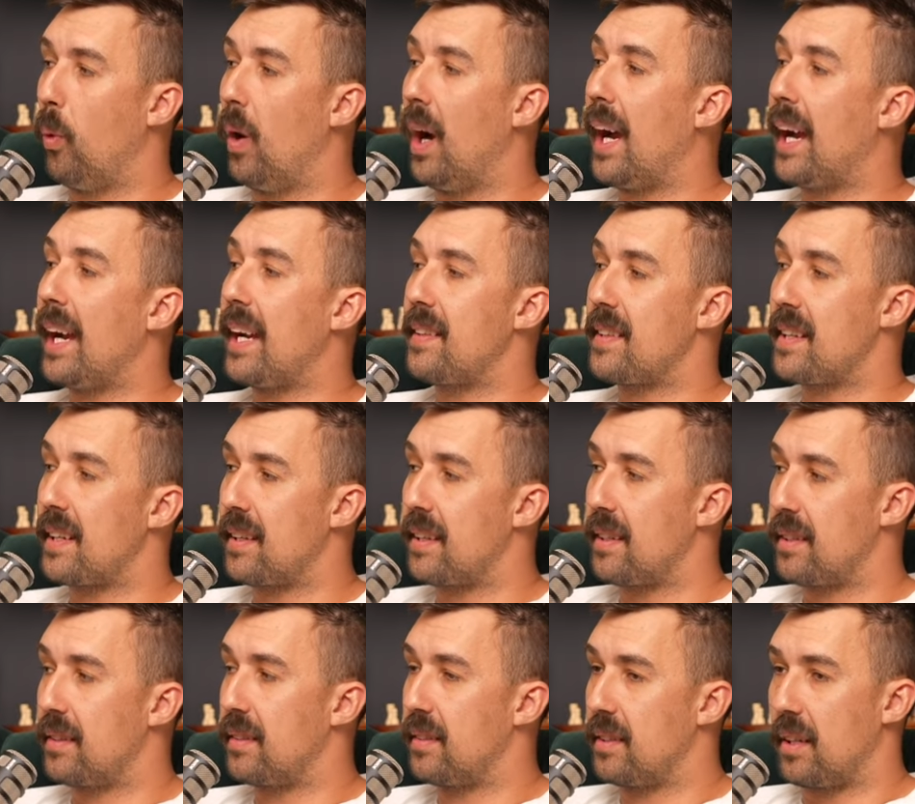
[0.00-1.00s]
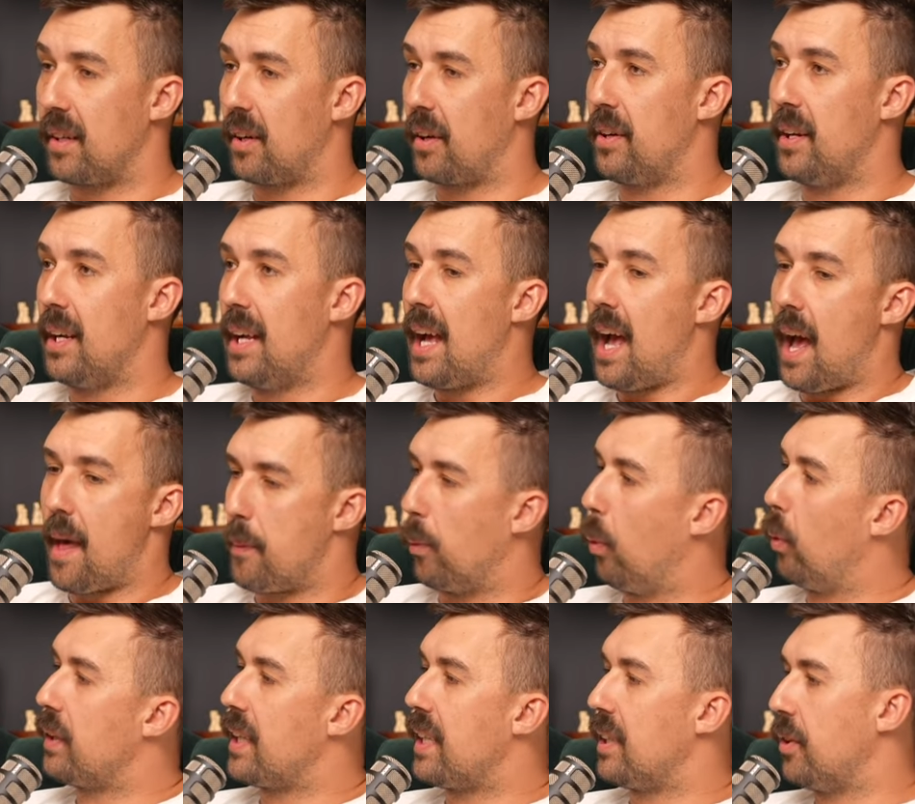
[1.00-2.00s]
way that, you know, and
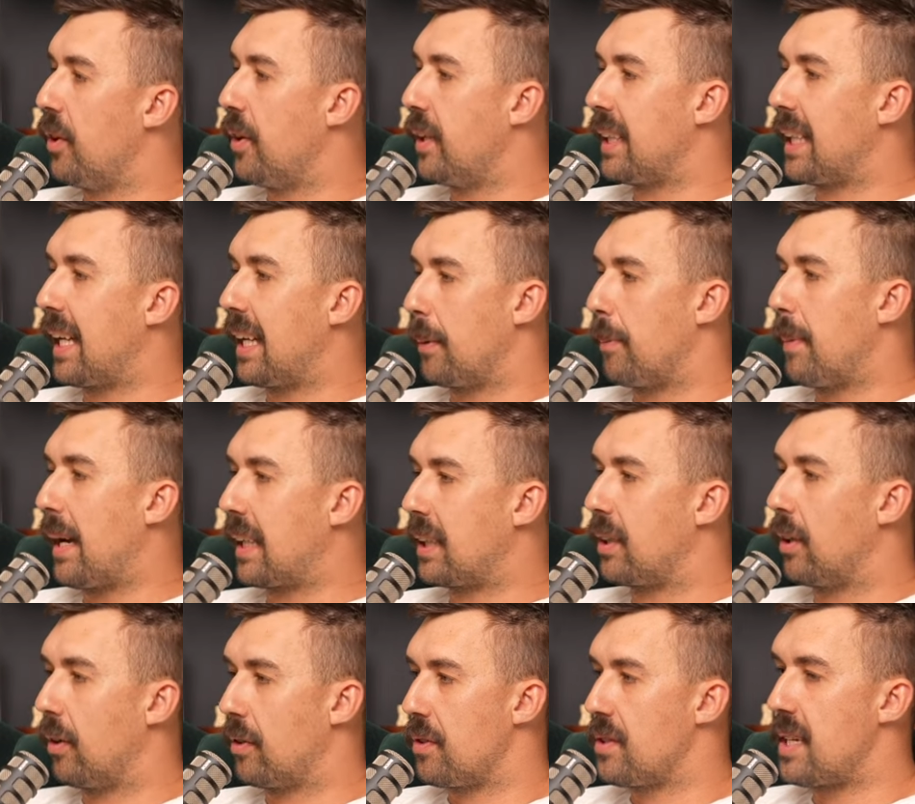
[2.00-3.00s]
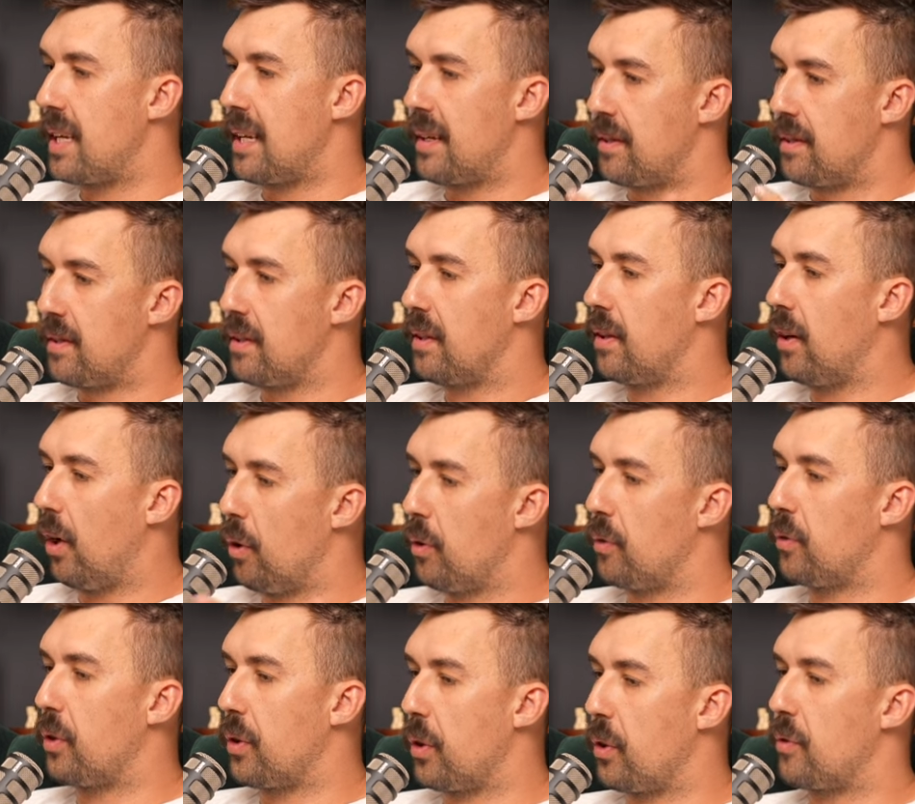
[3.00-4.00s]
or they're learning how to make content
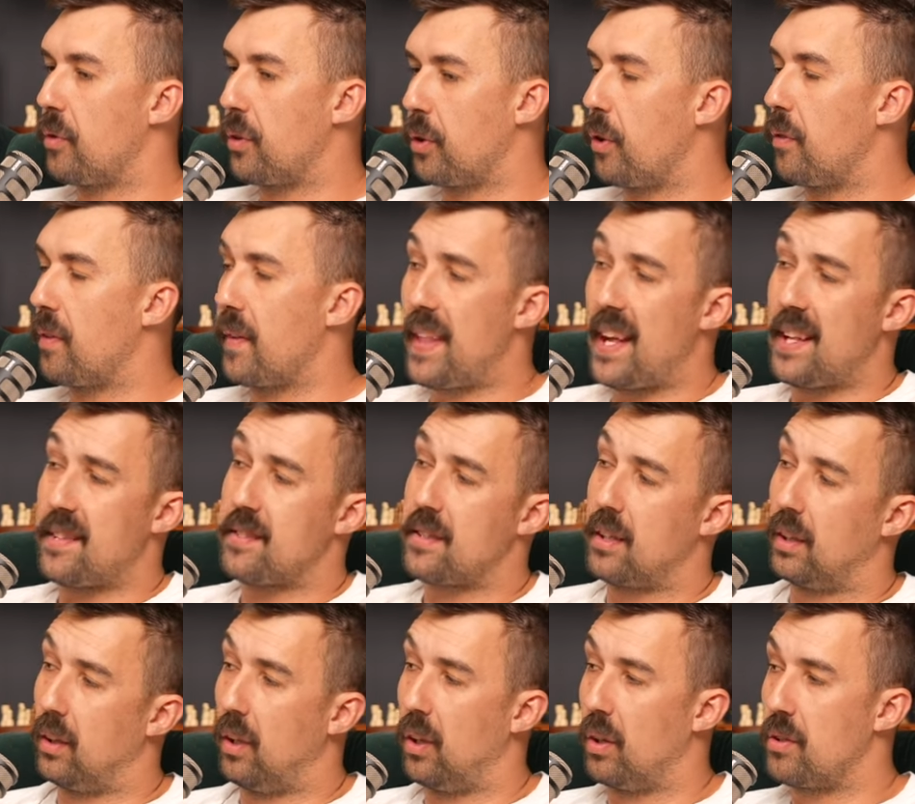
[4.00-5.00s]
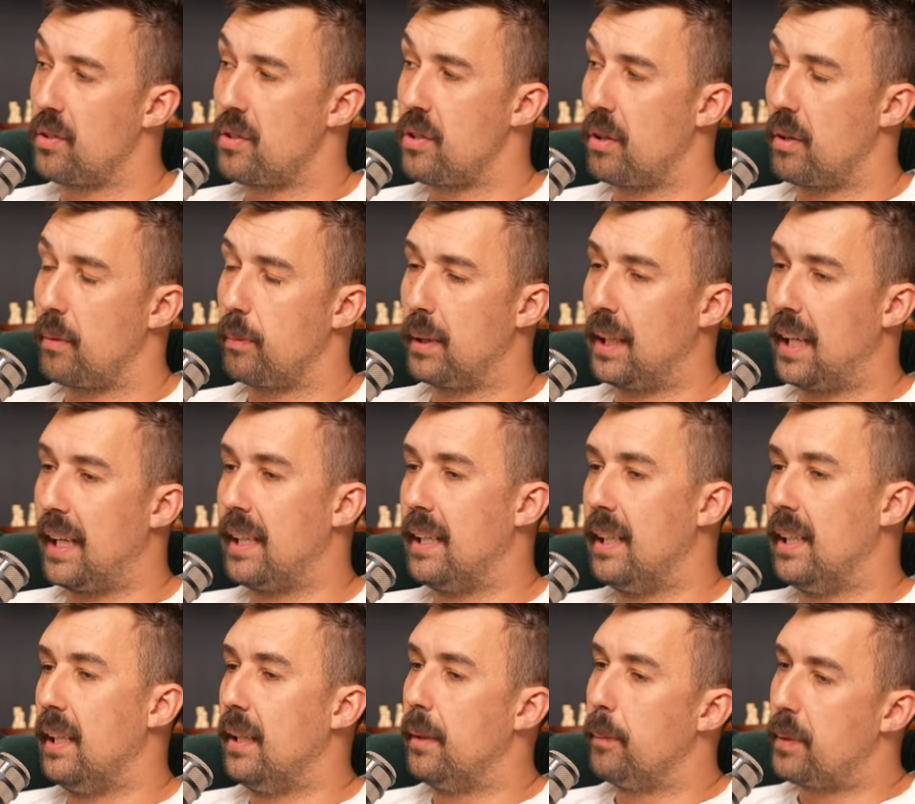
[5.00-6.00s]
over and over and over. That's the long-term play.
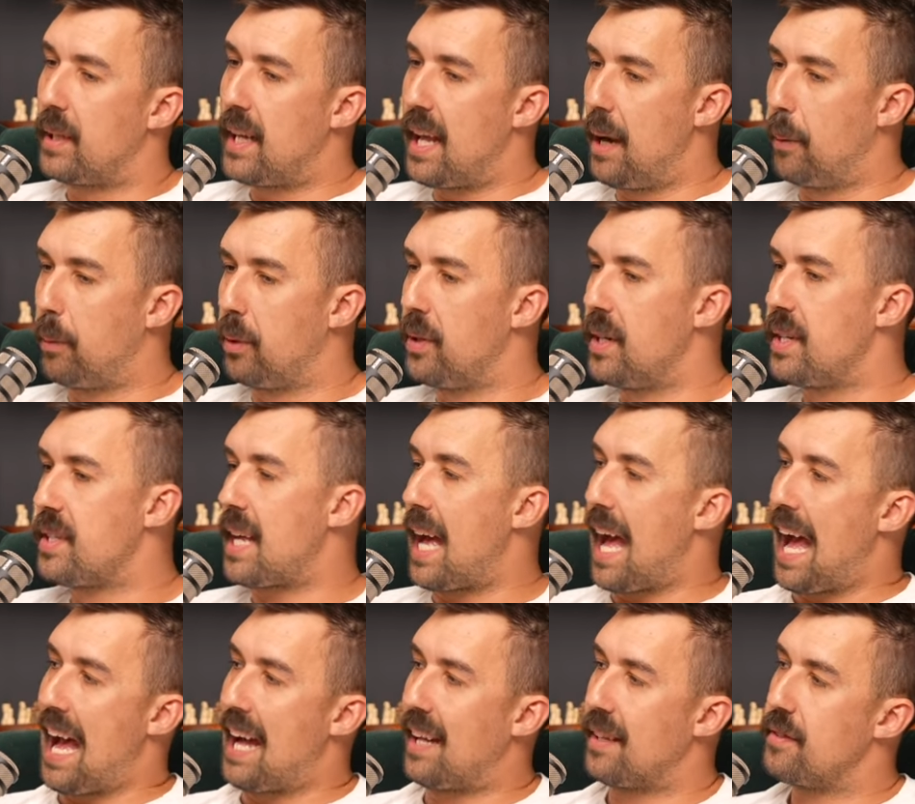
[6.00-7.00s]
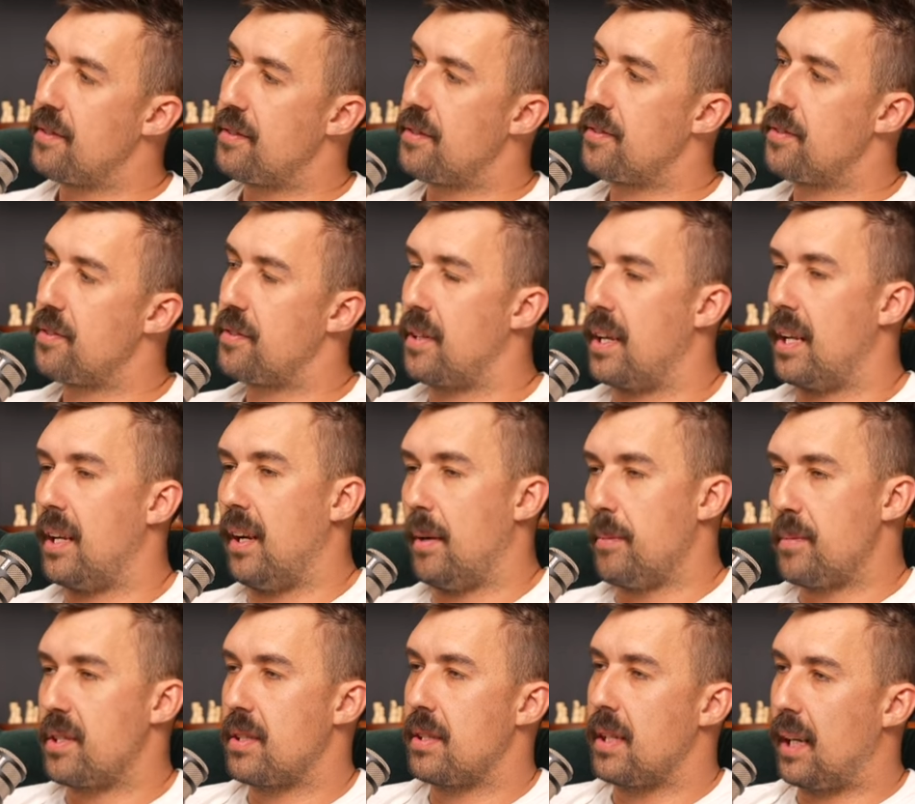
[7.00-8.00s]
But now we're into ads mm. and
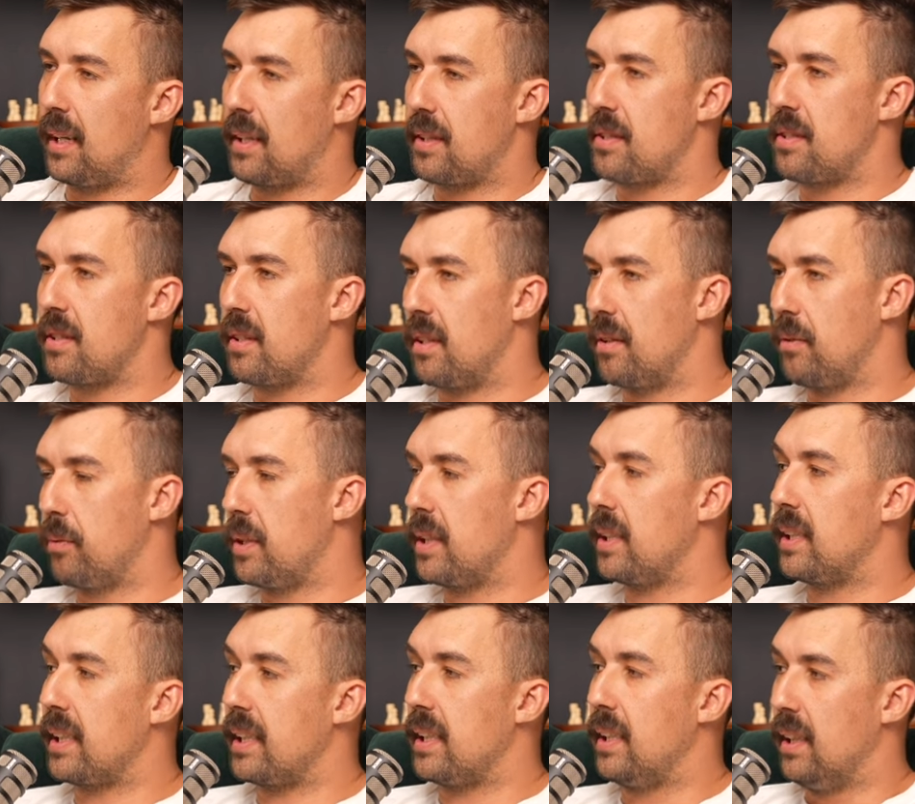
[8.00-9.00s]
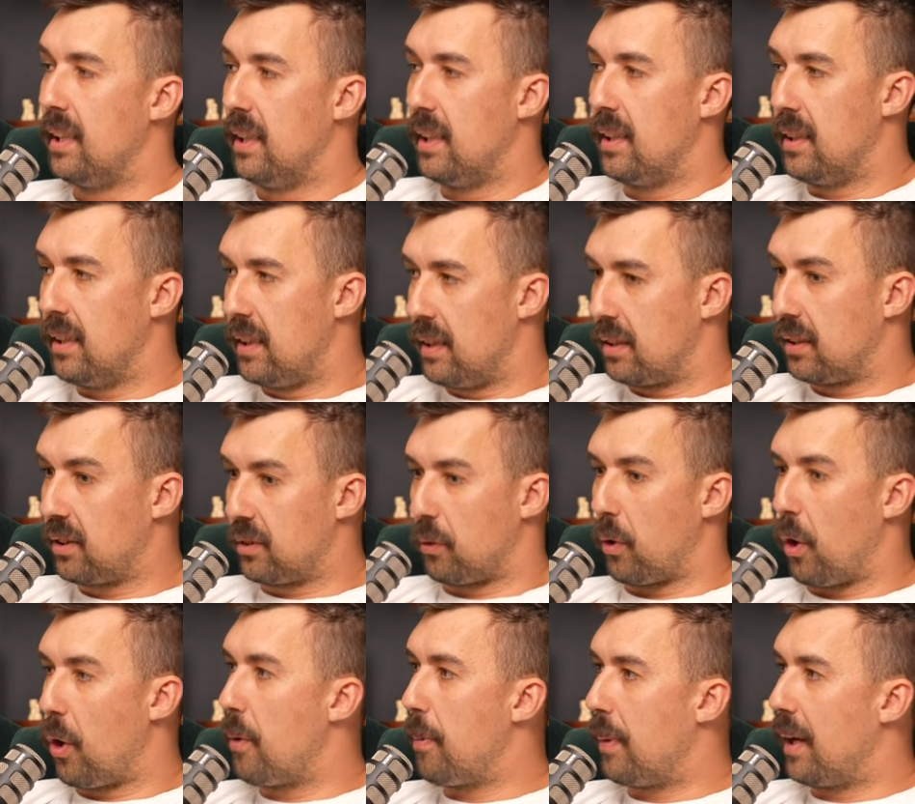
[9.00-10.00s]
I'm starting to really
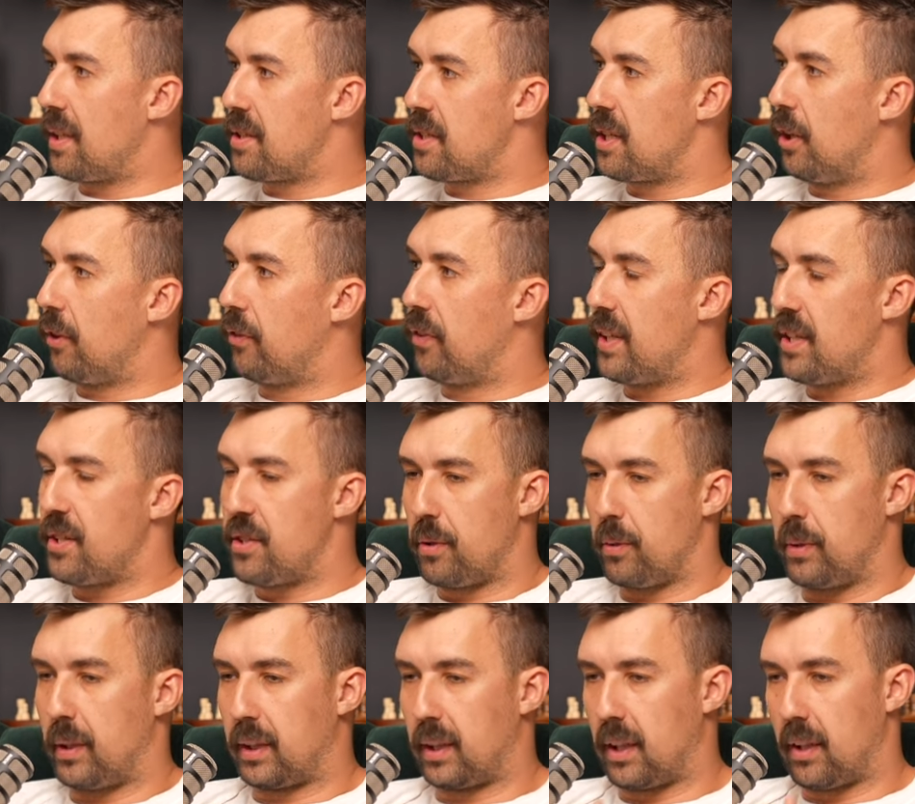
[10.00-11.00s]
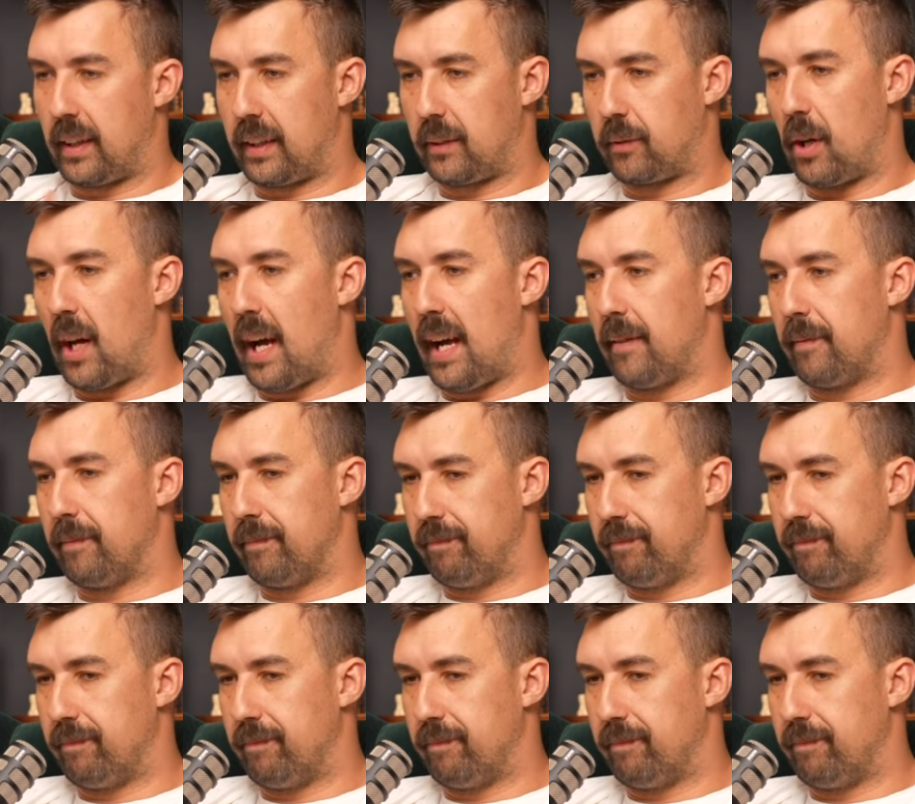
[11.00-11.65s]
grow myself into it, going, right,